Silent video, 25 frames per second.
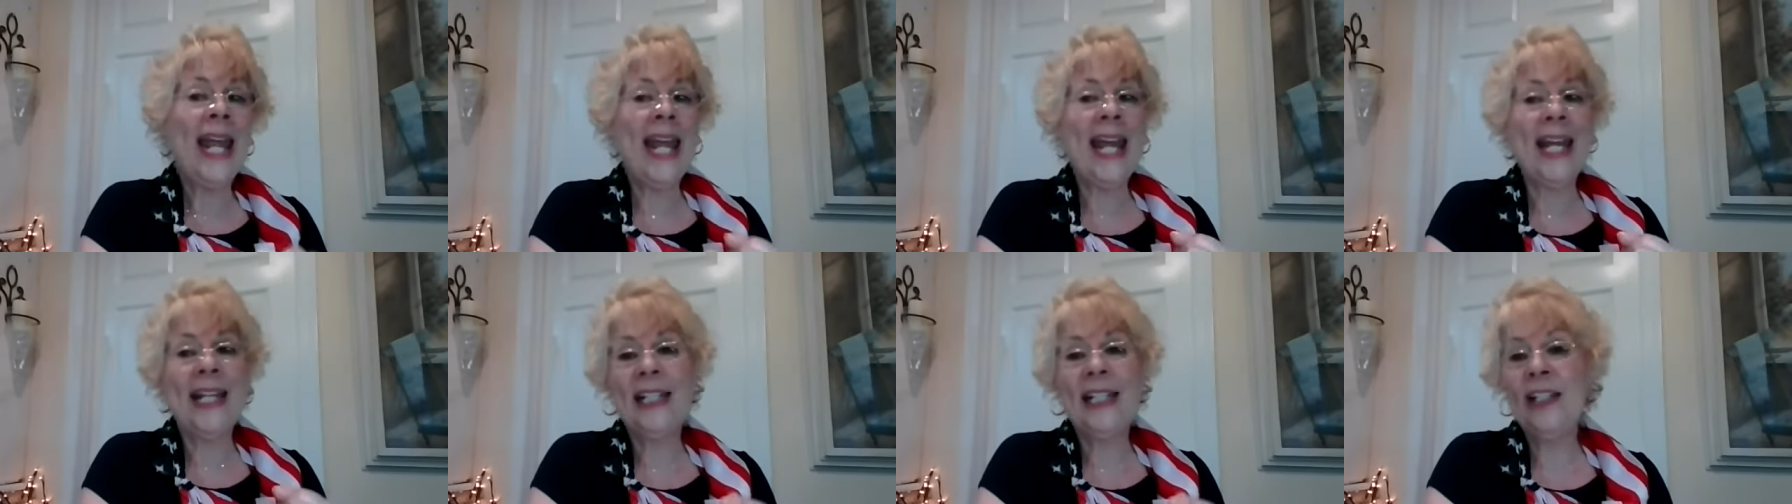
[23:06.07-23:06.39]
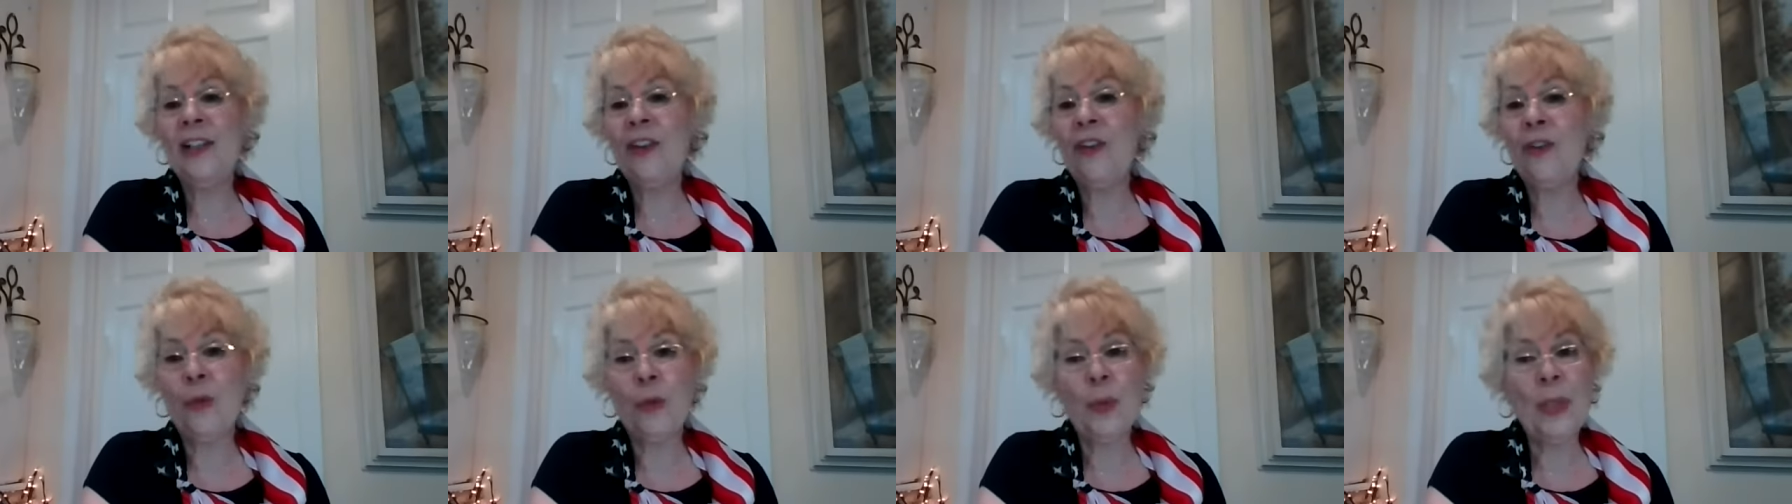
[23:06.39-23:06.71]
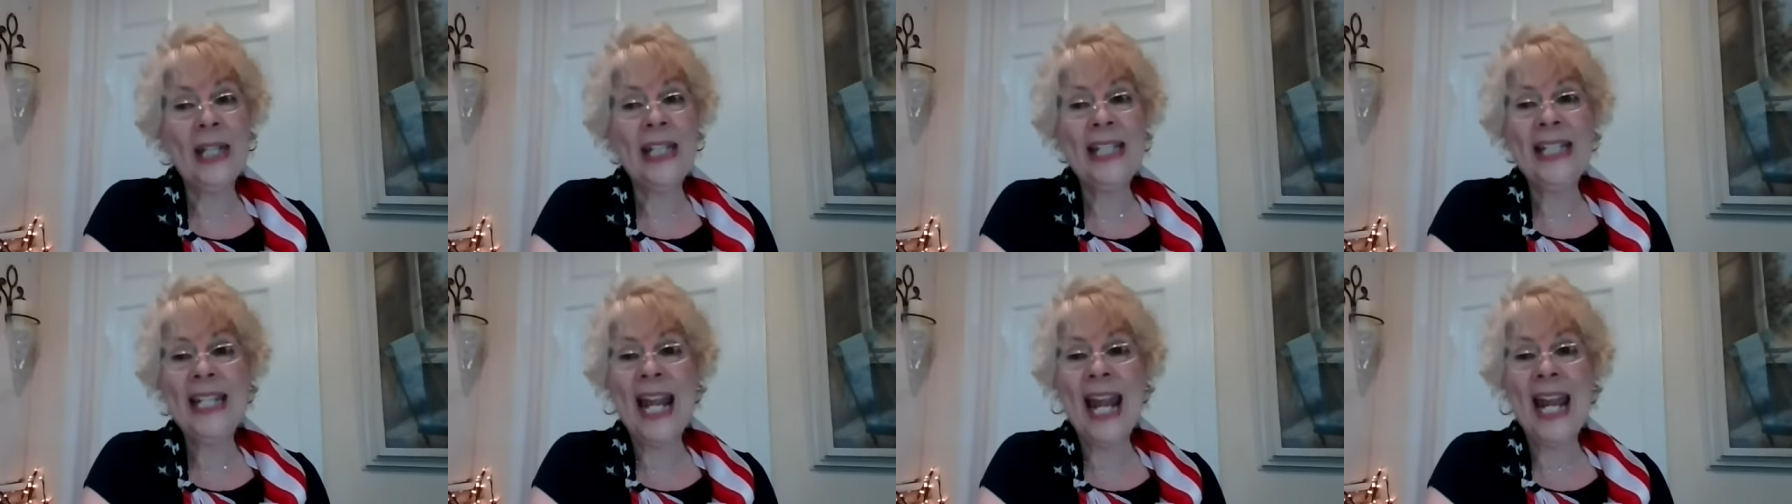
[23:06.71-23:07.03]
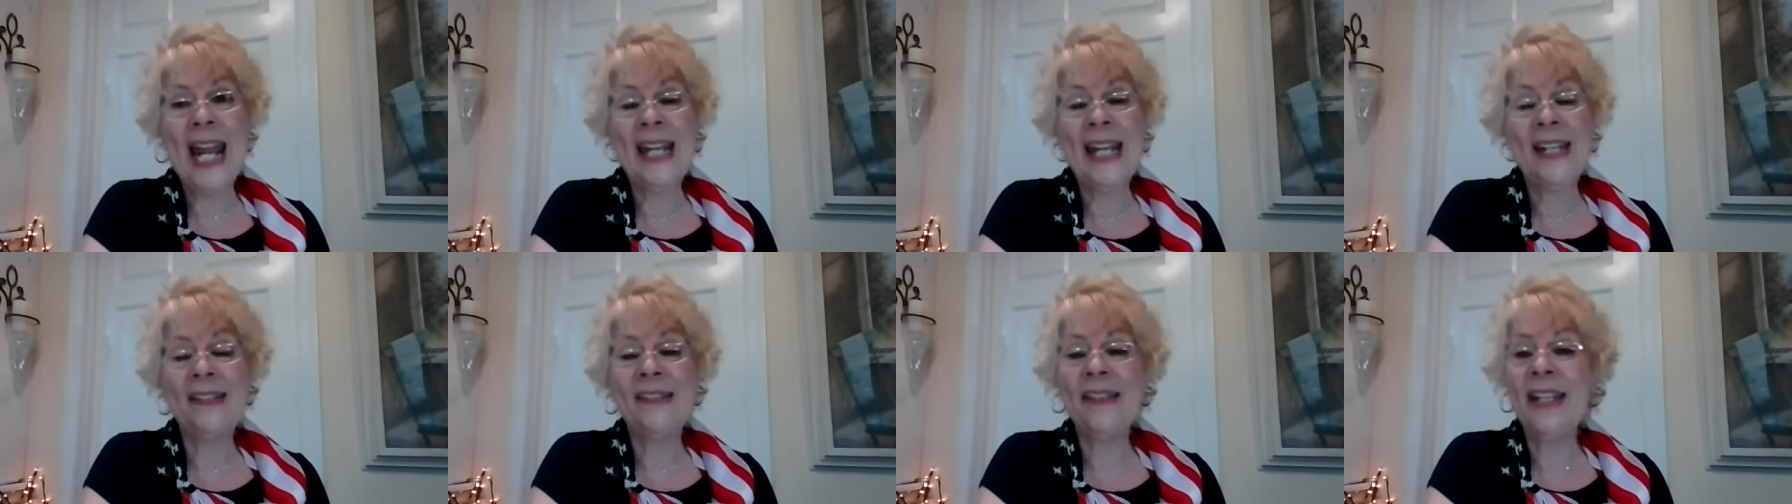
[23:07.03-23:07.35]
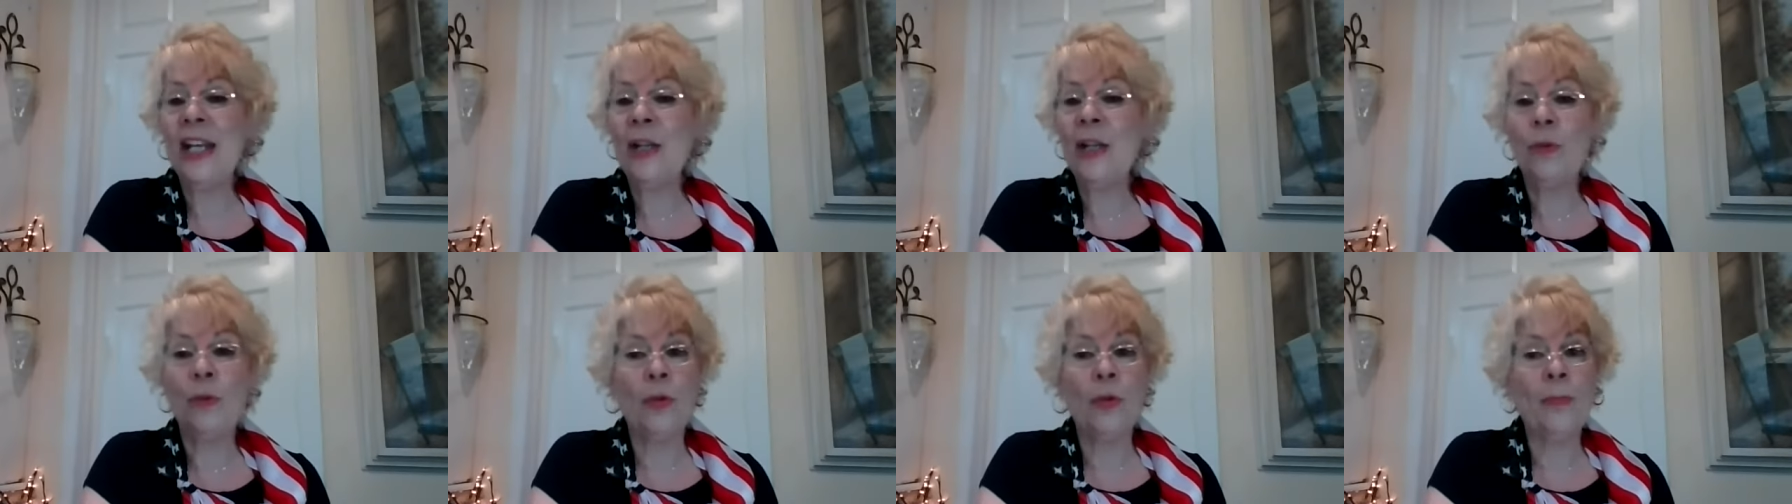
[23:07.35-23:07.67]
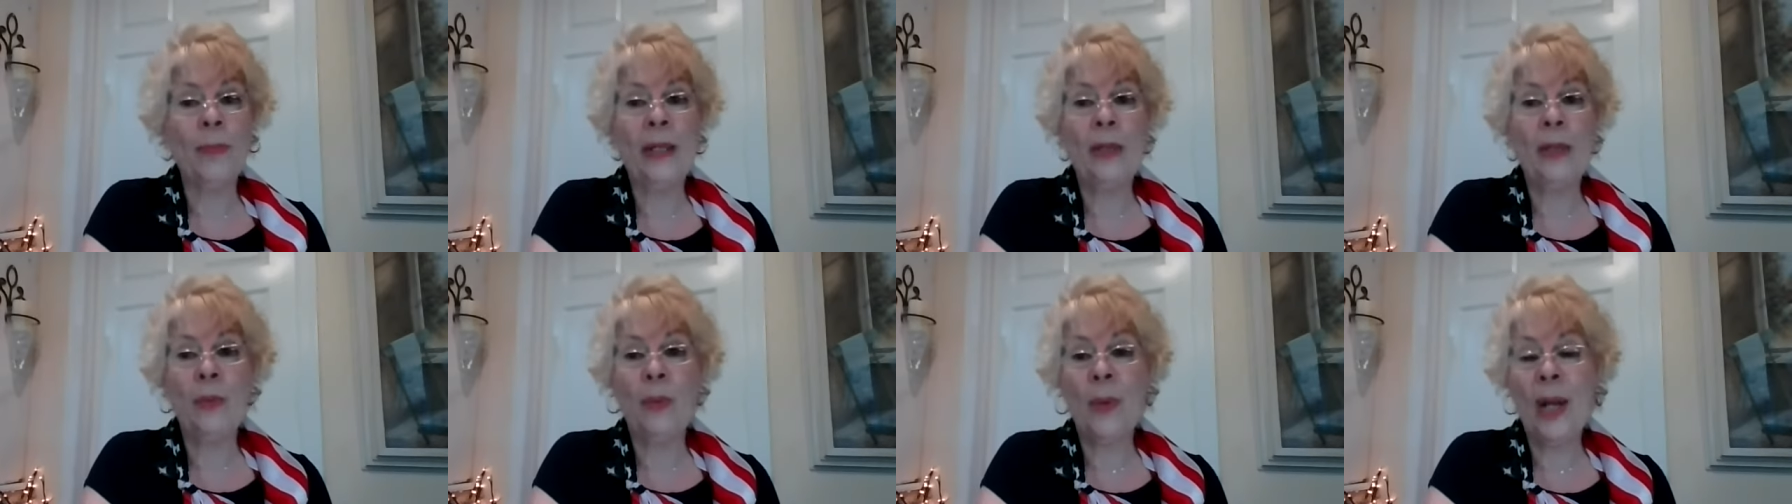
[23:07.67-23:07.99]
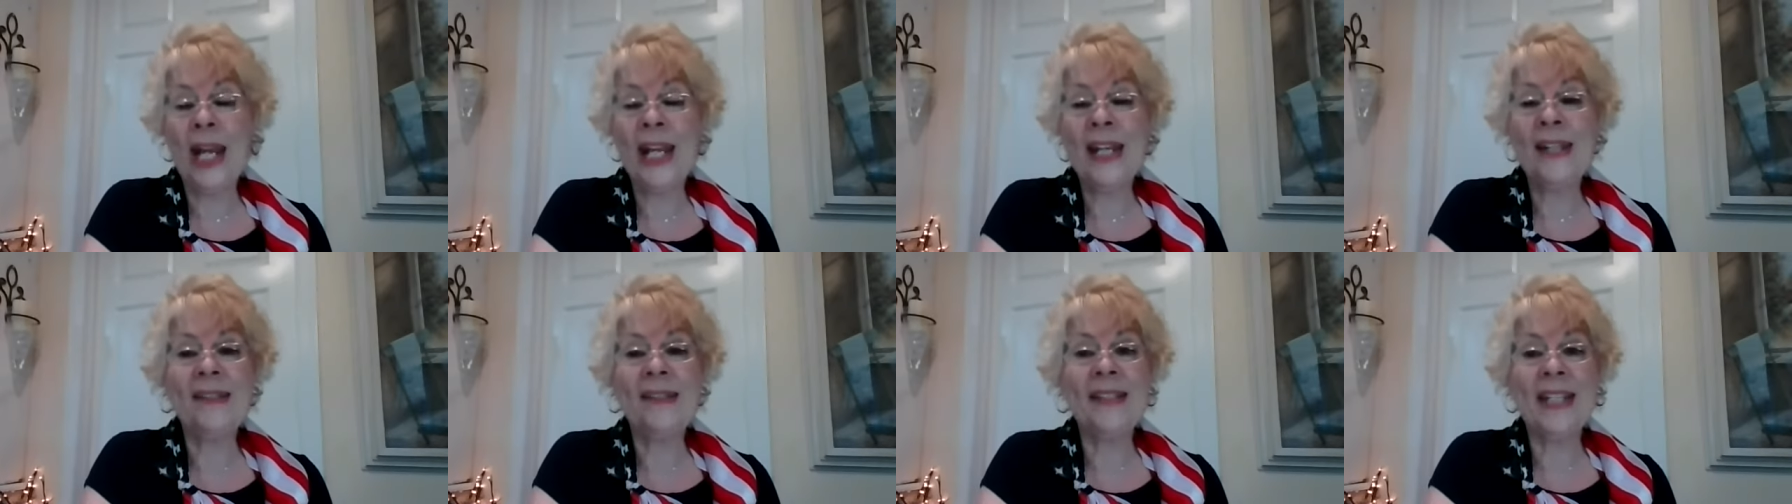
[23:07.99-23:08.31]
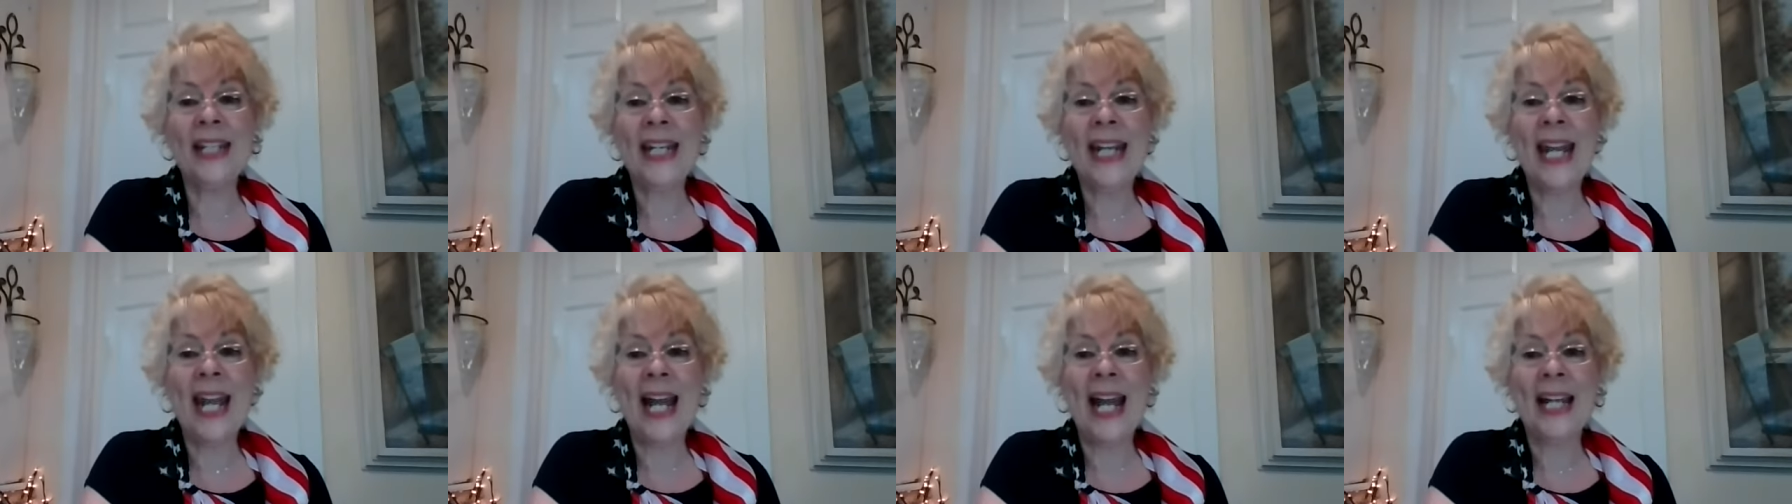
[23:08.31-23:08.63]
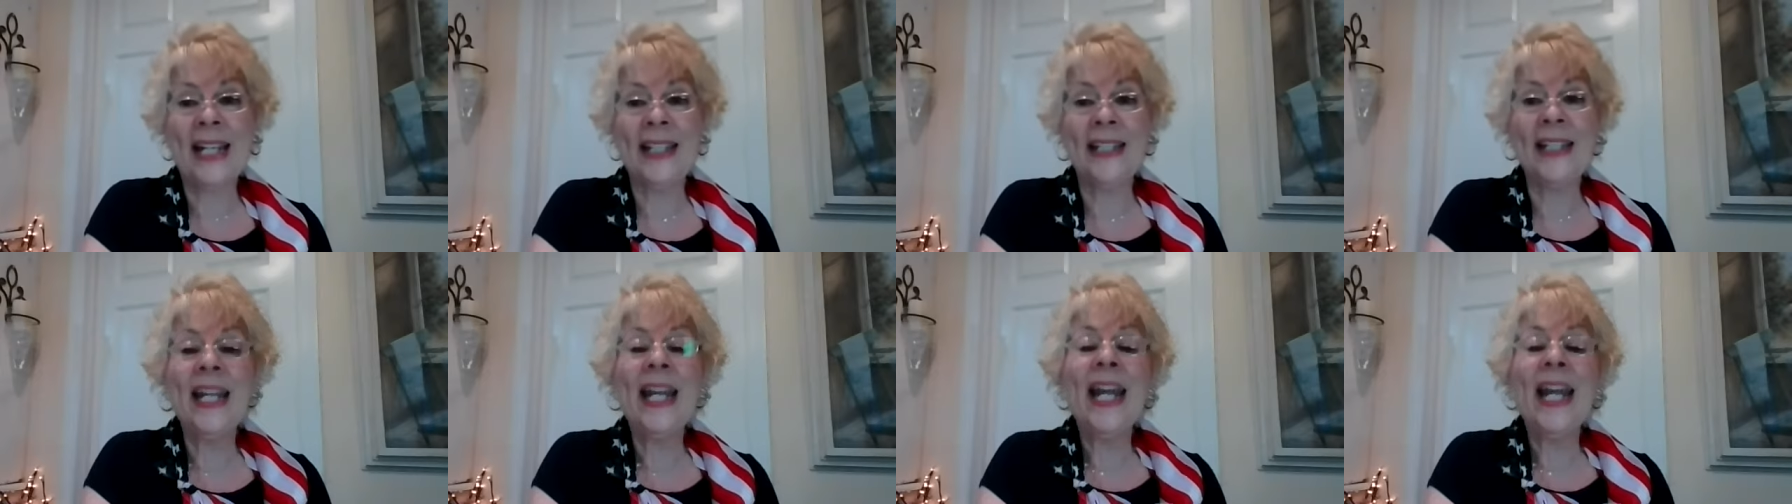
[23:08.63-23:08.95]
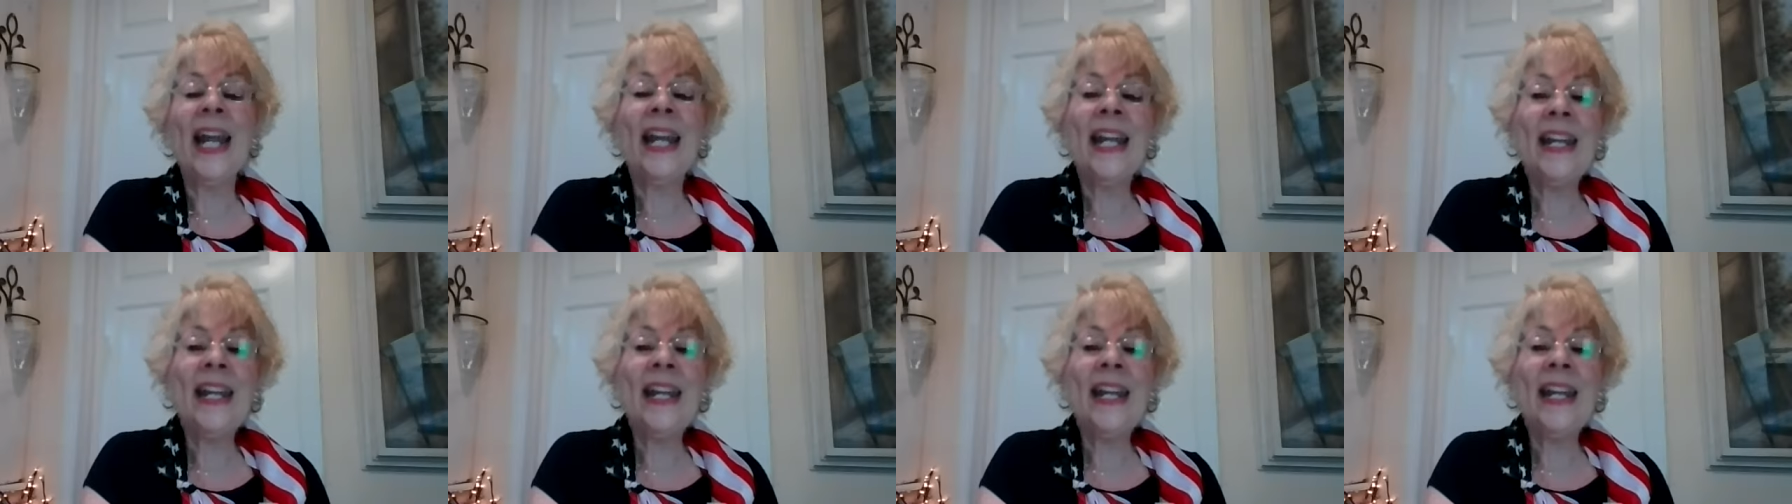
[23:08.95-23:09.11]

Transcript: and in three days it will be raised again.